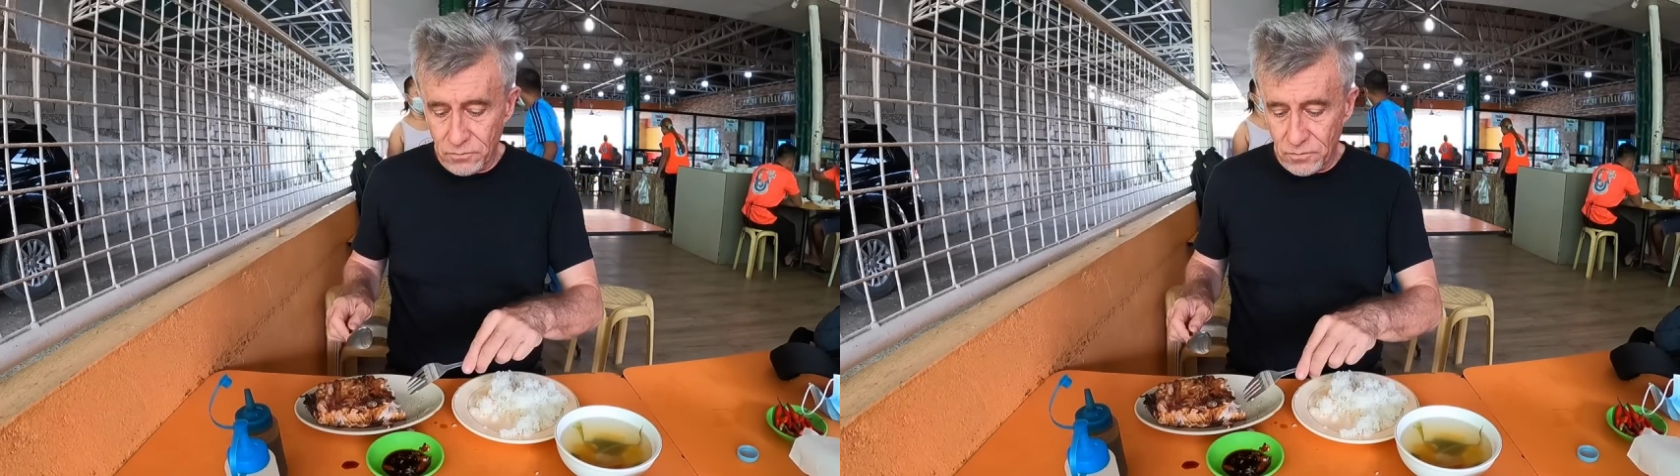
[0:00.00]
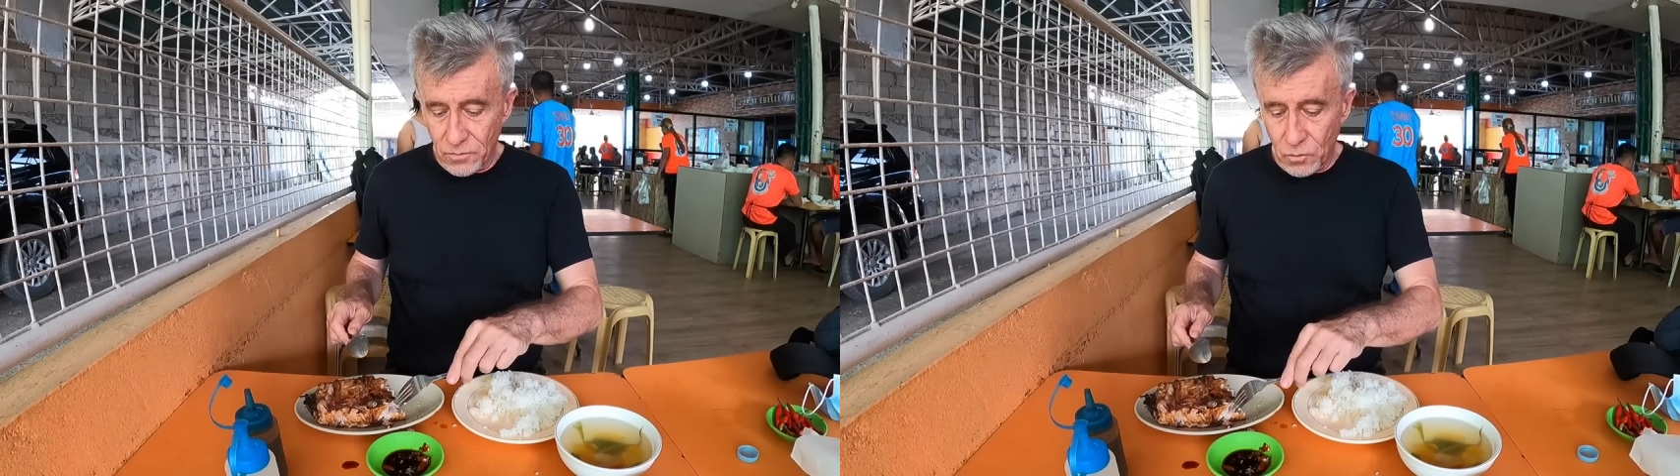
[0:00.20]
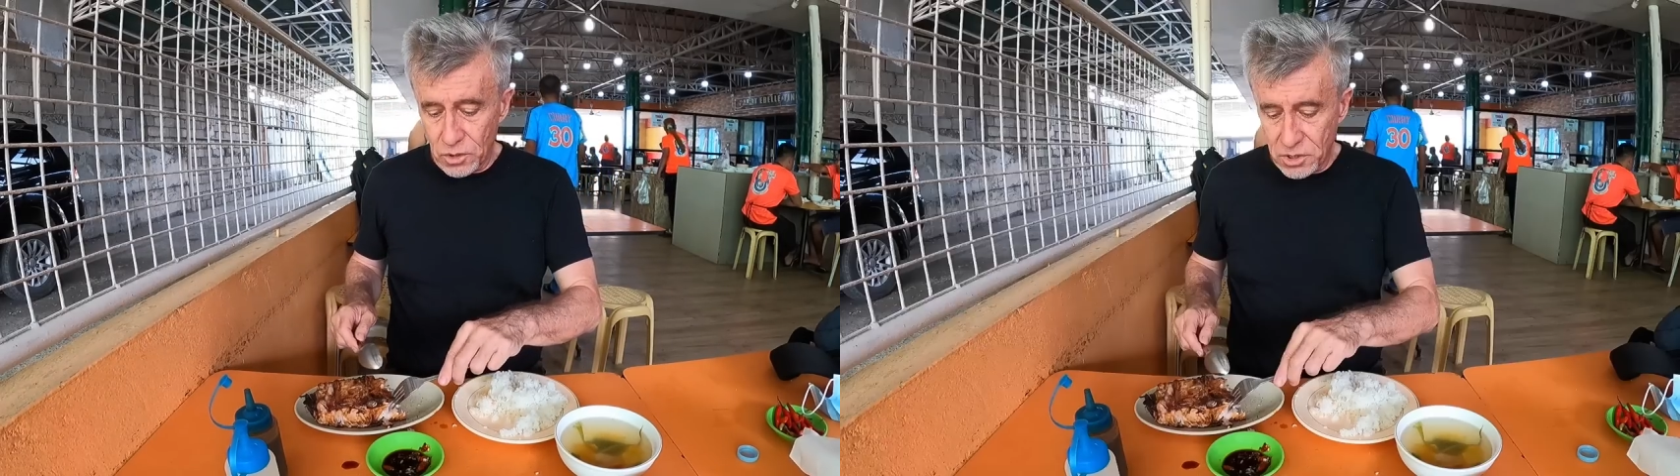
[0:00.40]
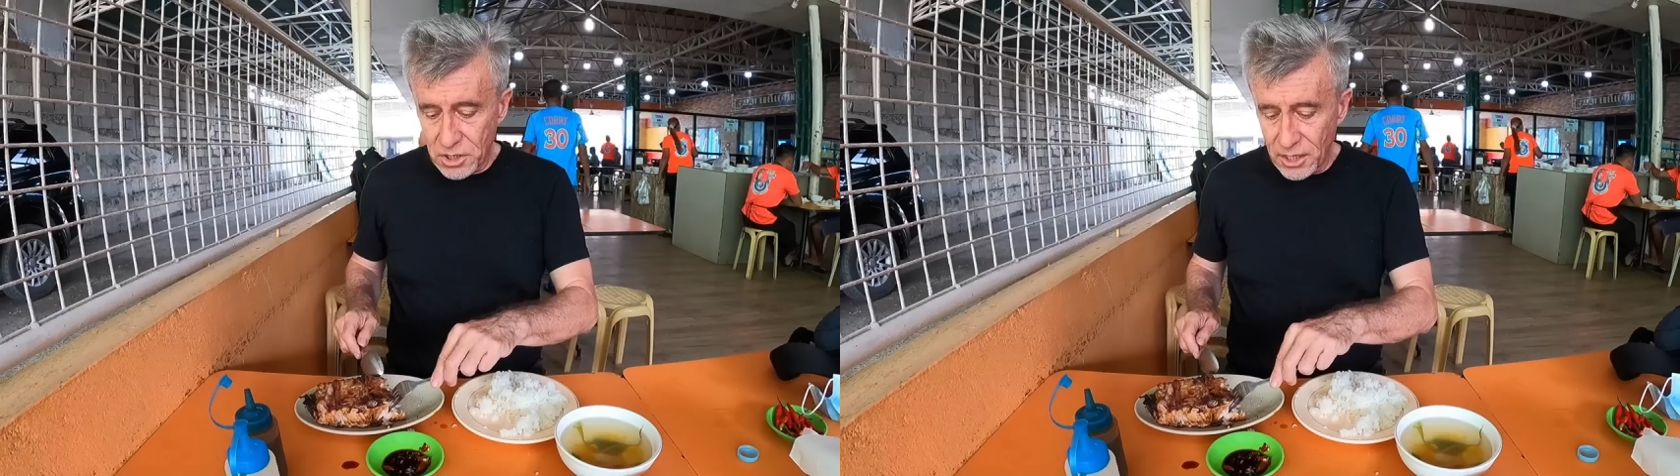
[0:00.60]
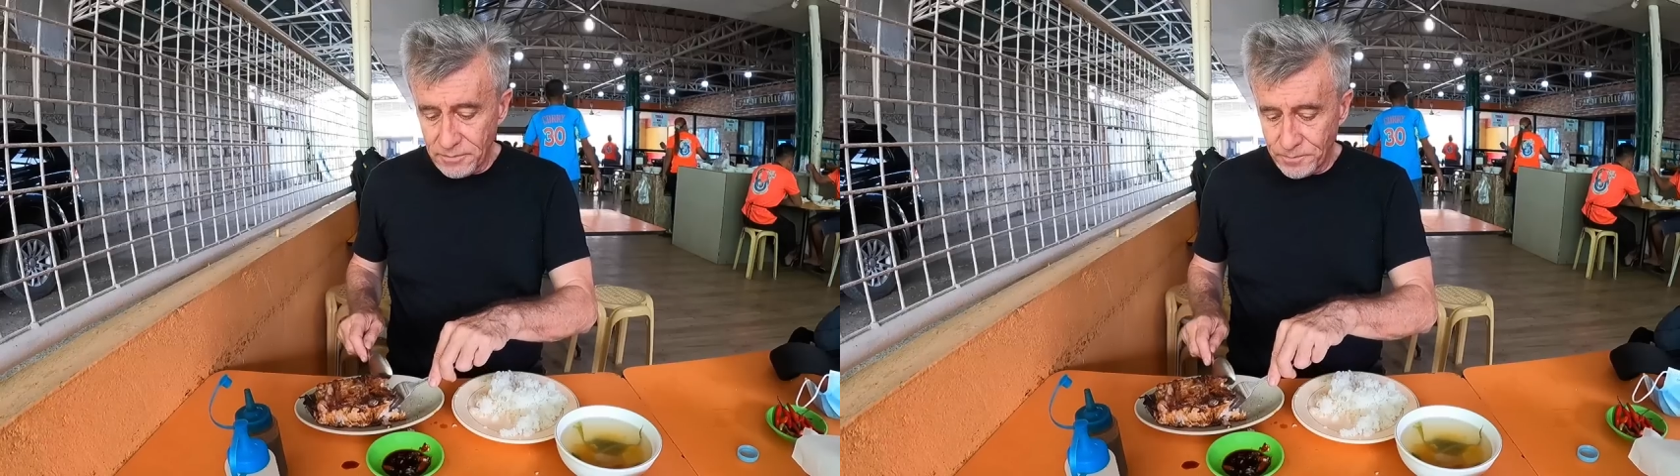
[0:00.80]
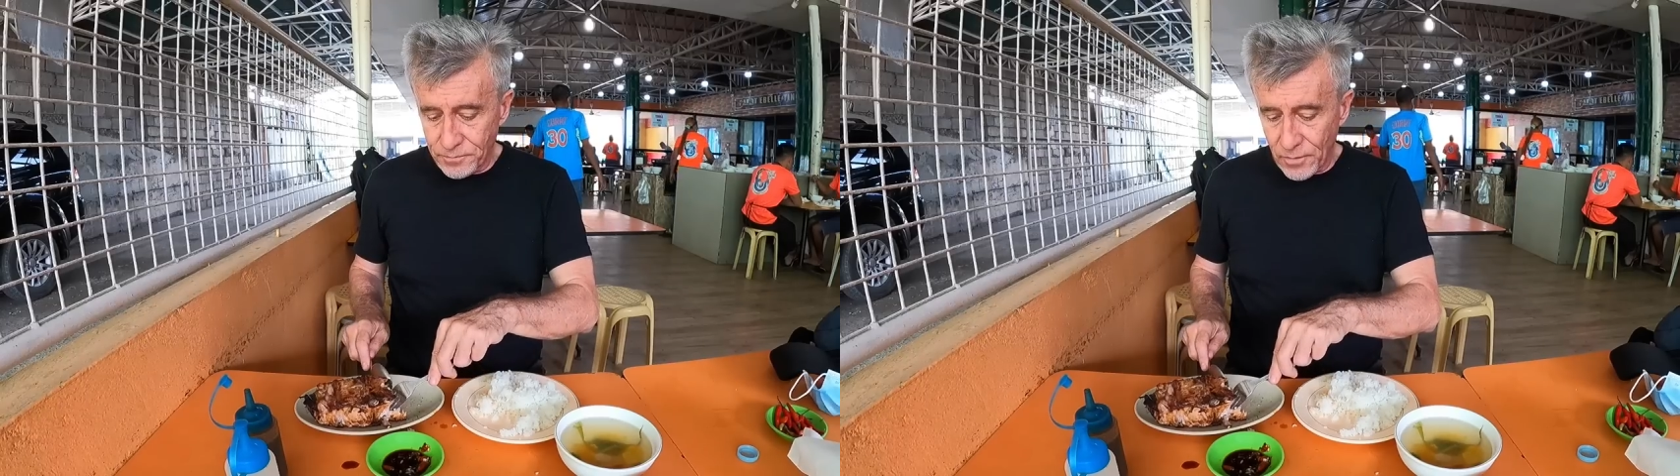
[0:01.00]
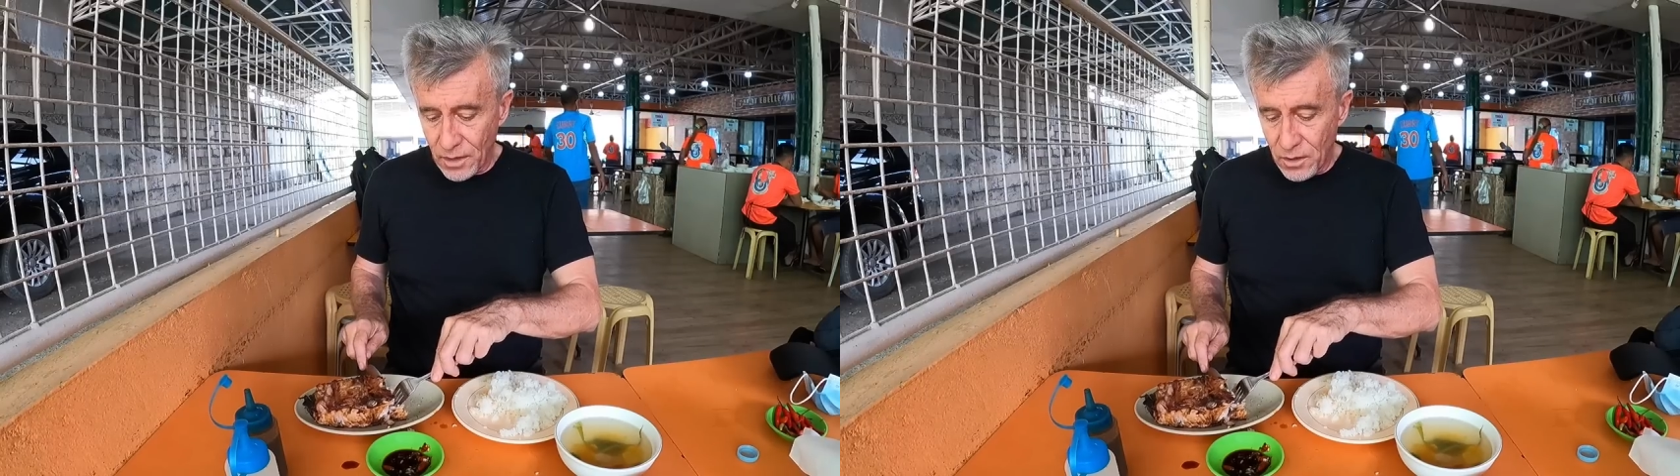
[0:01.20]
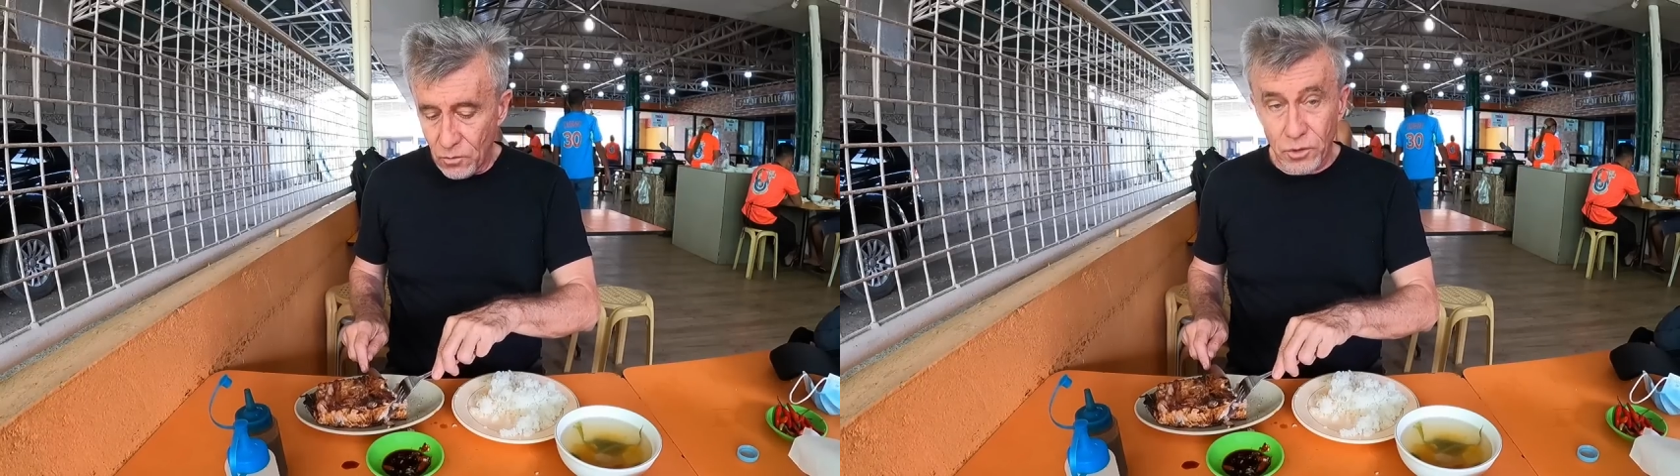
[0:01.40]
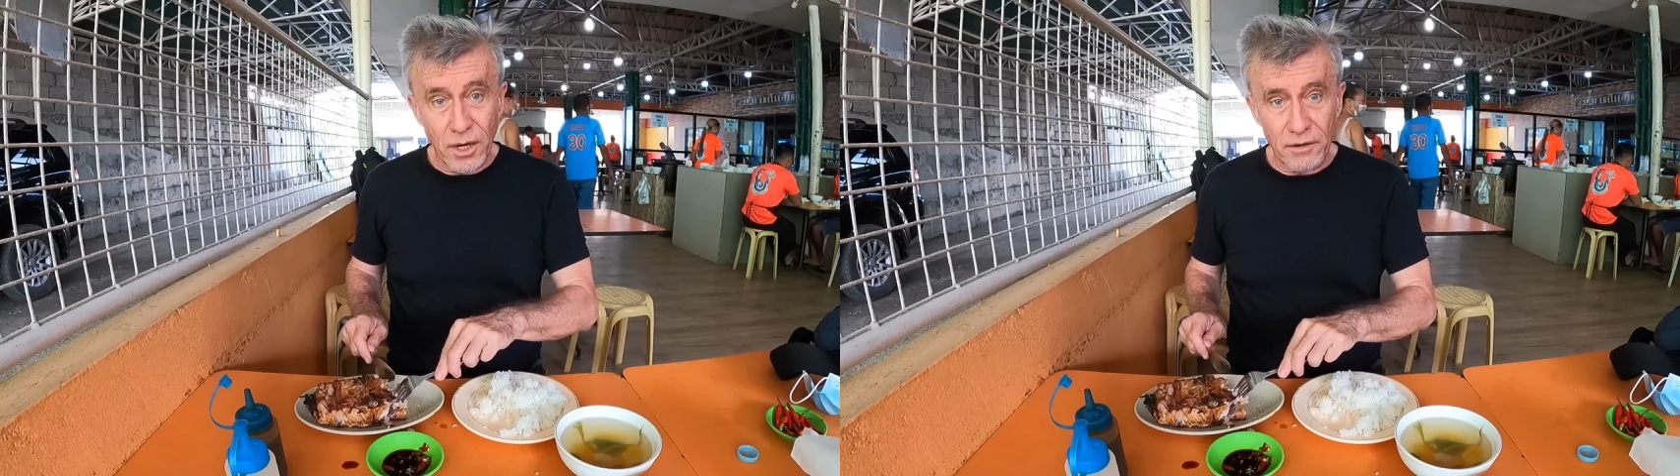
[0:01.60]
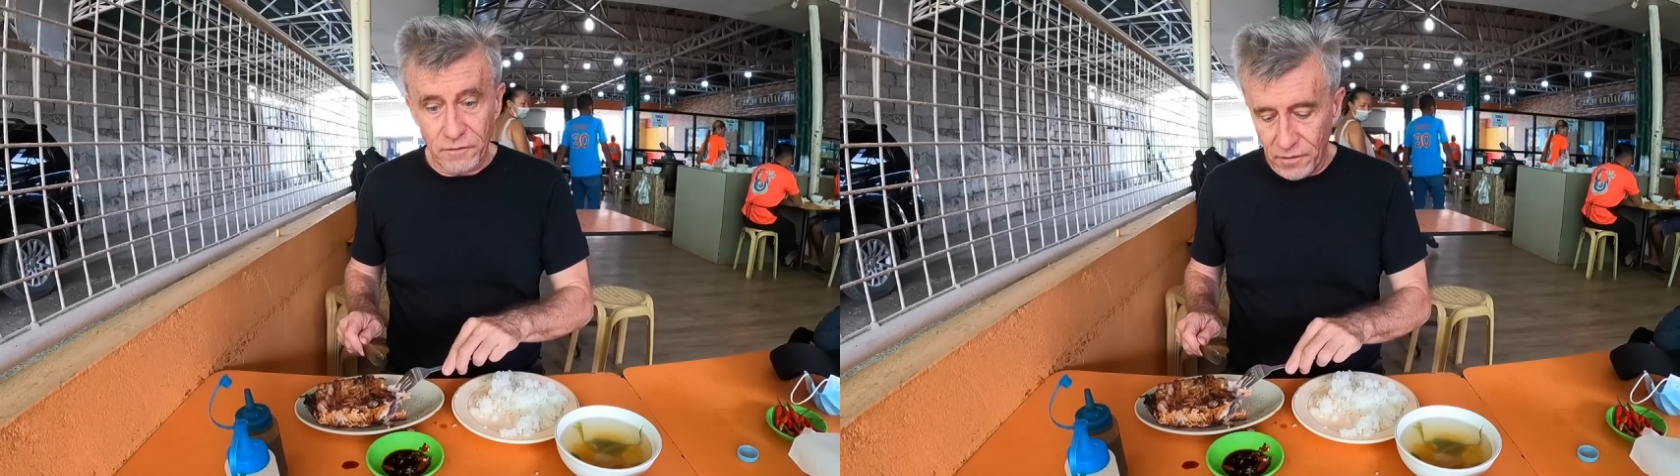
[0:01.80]

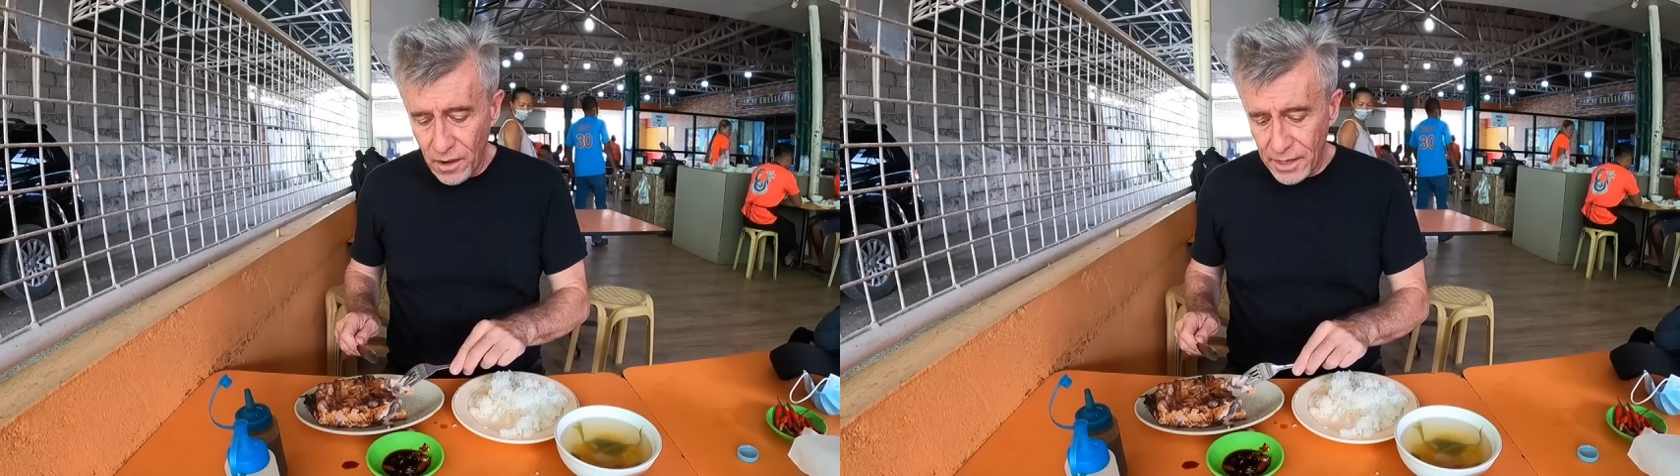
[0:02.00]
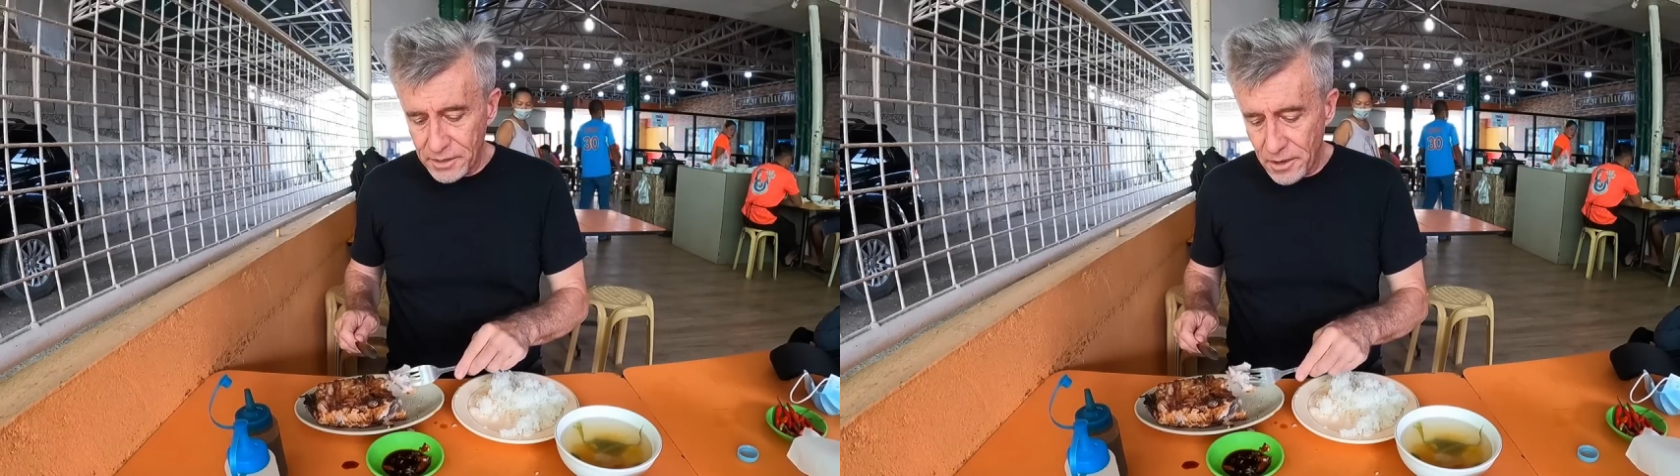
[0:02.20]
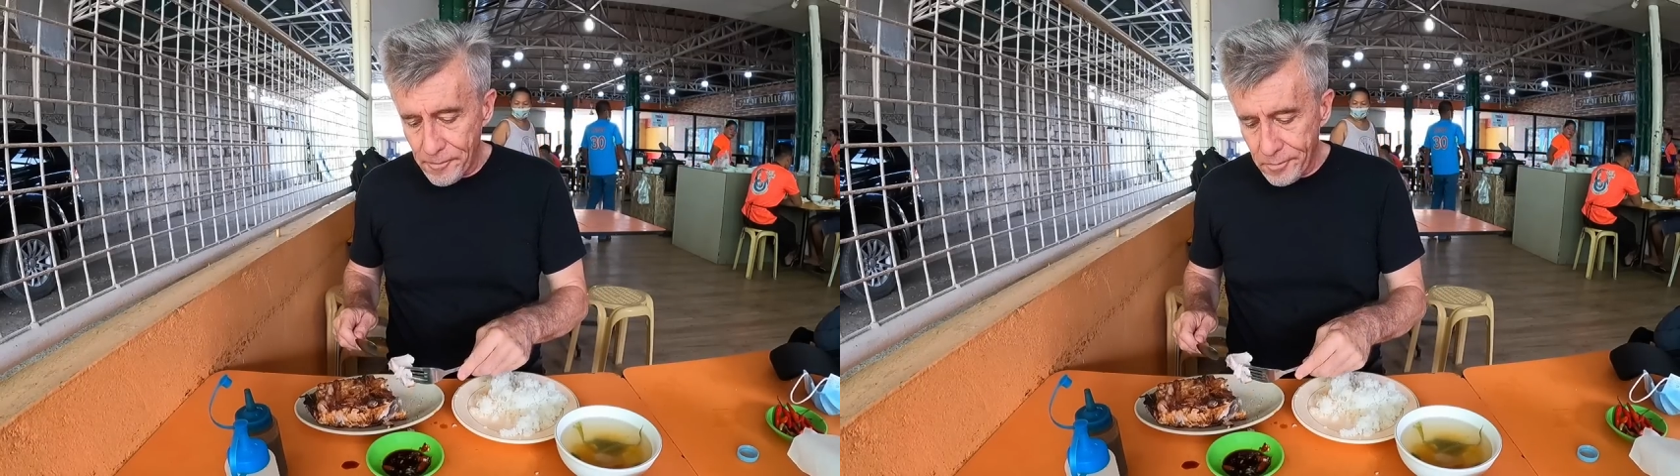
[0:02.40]
I can find.